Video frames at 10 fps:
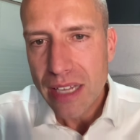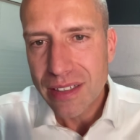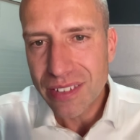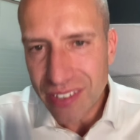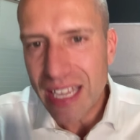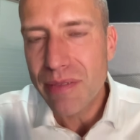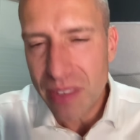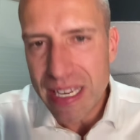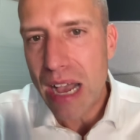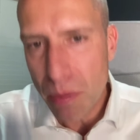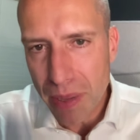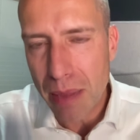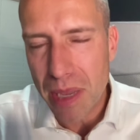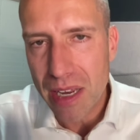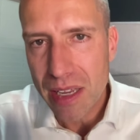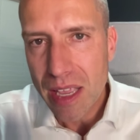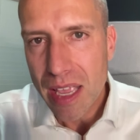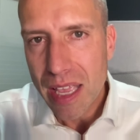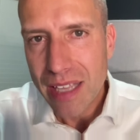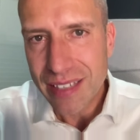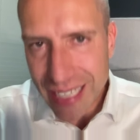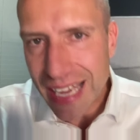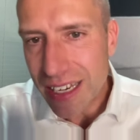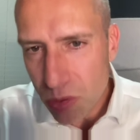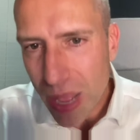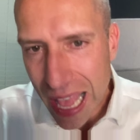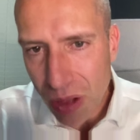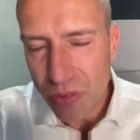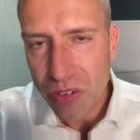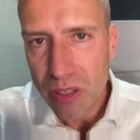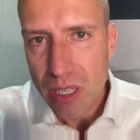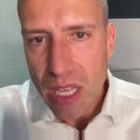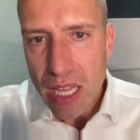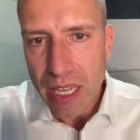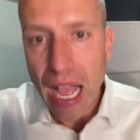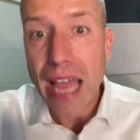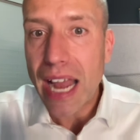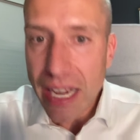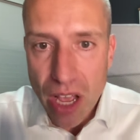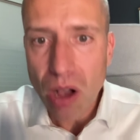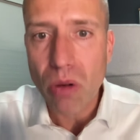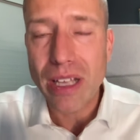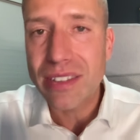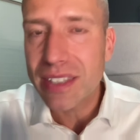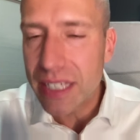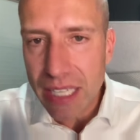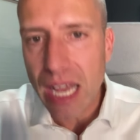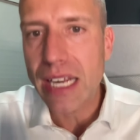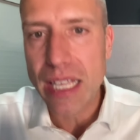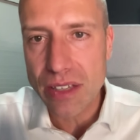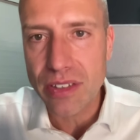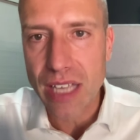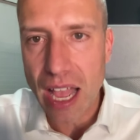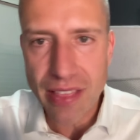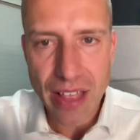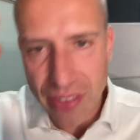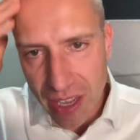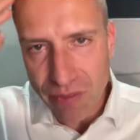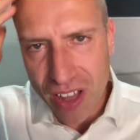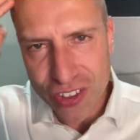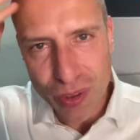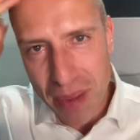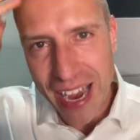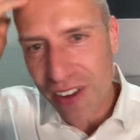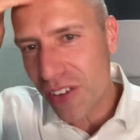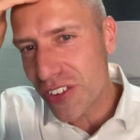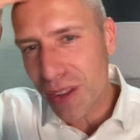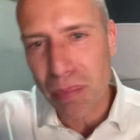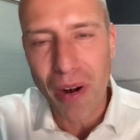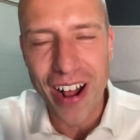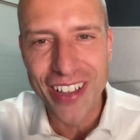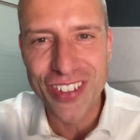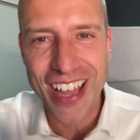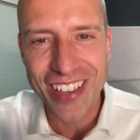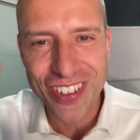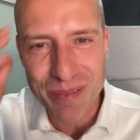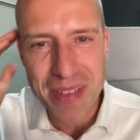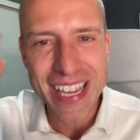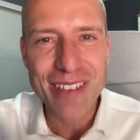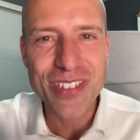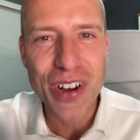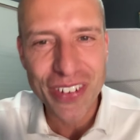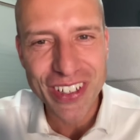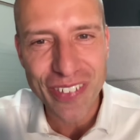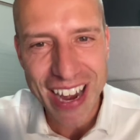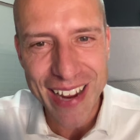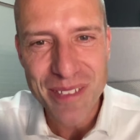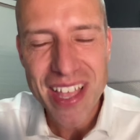to save the down payment to get into a house. And I know it's not easy. I think I've lost some hairs in the process, and many have turned gray.